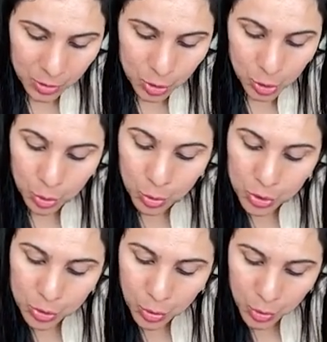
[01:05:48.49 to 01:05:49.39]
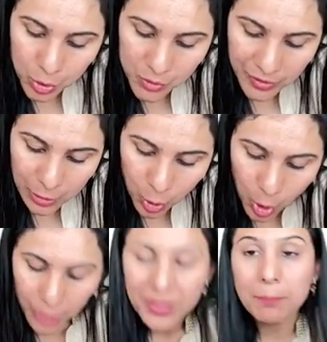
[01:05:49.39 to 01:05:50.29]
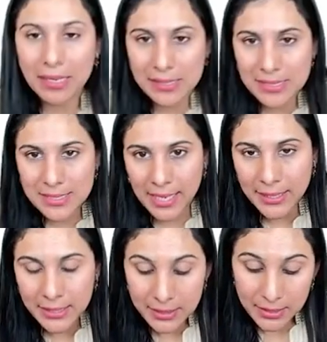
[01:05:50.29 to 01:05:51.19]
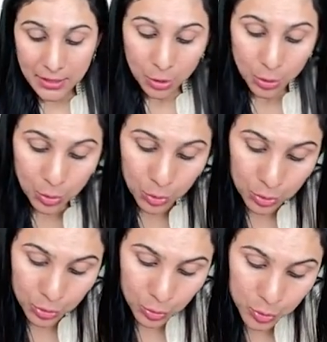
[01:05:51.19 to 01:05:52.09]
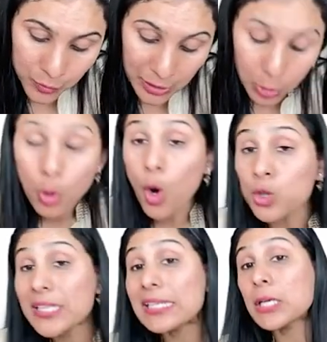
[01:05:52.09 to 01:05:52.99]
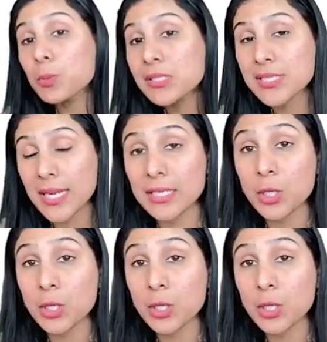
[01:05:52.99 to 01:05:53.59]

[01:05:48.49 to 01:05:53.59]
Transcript: So two screws will go on the buccal side, two screws will go on the lingual side.